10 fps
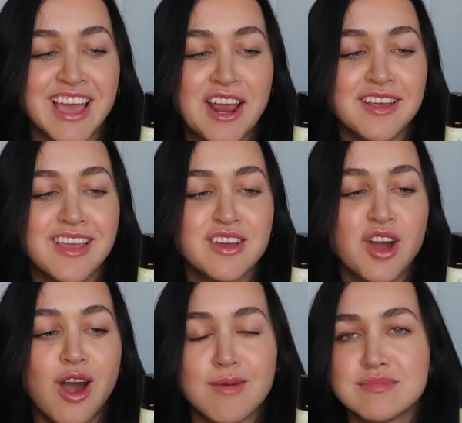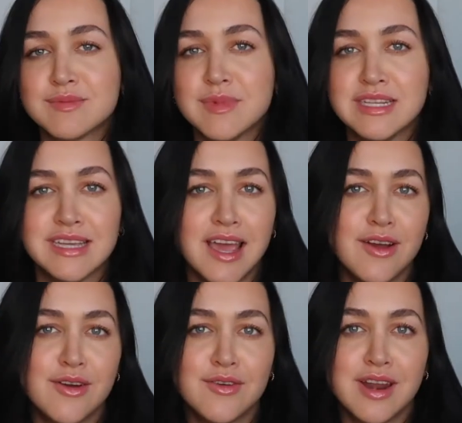kind of like calms me
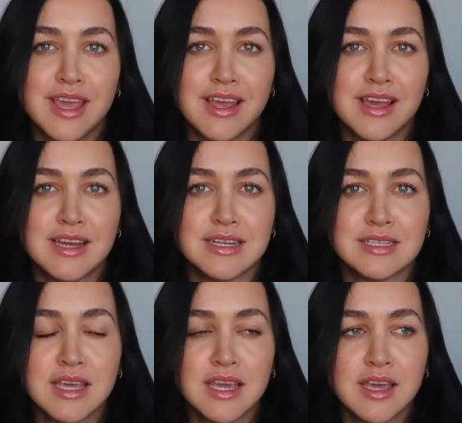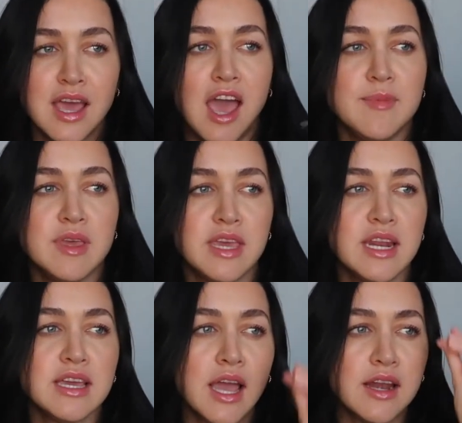down, and I've been
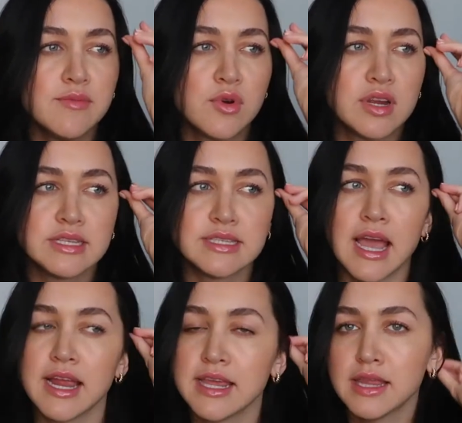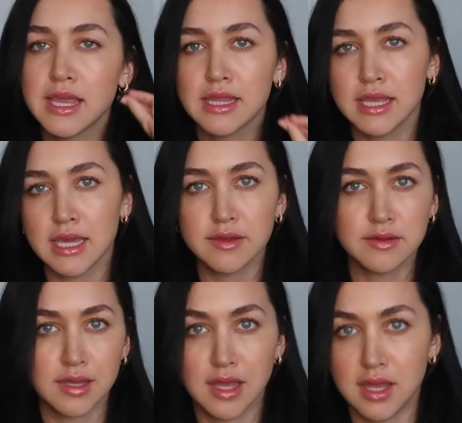getting kind of more anxiety
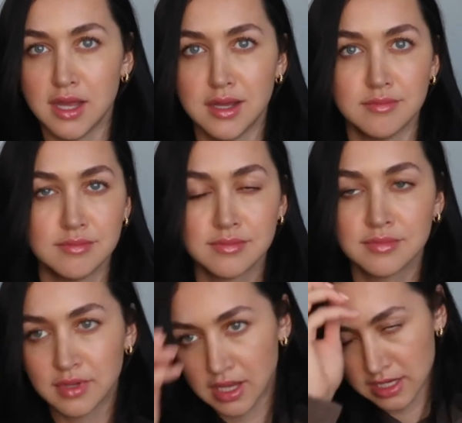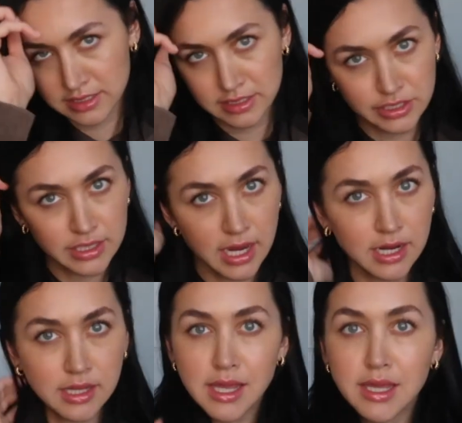lately. Um, it's just kind
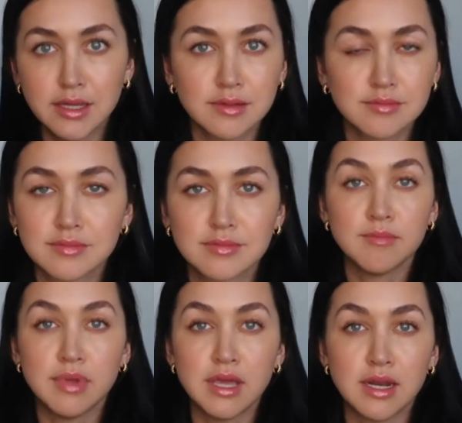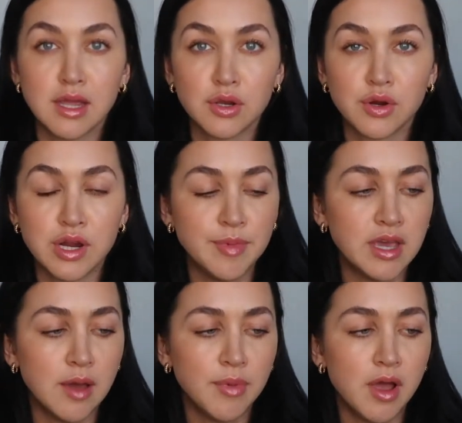of like been creeping
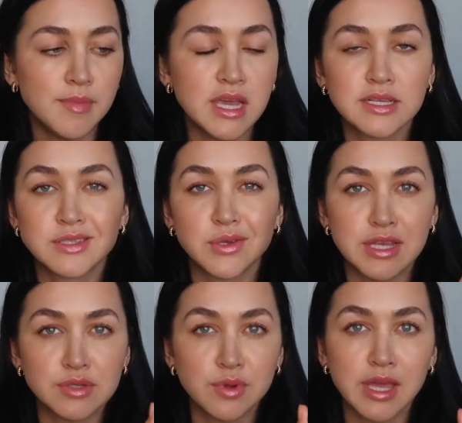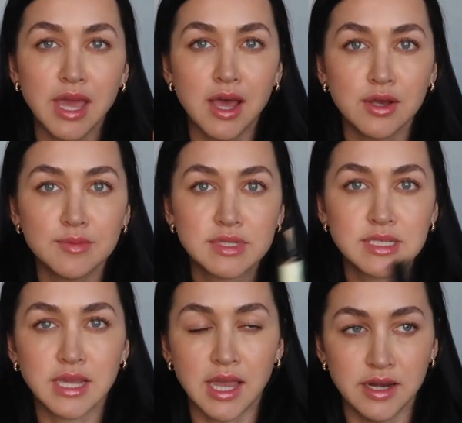up on me, so this really helps
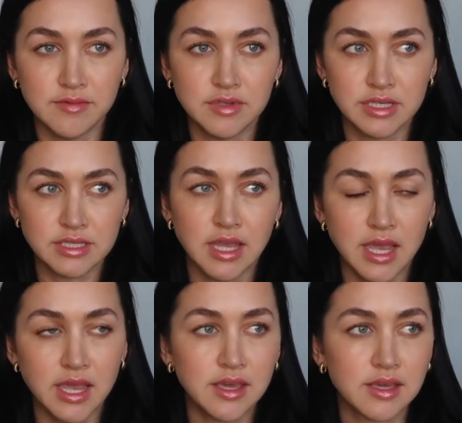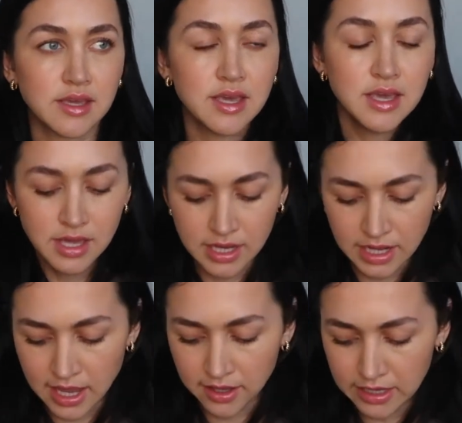to kind of just like
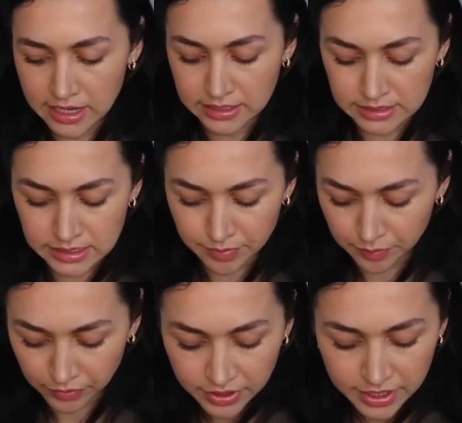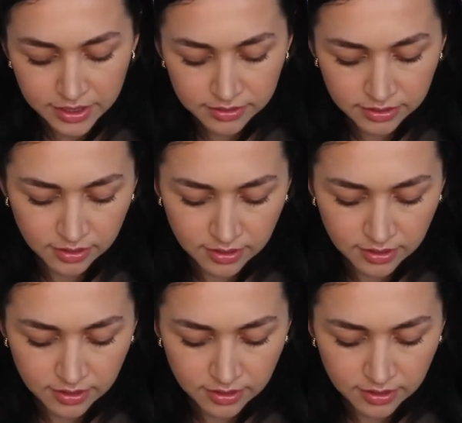inhale it and deep breathe.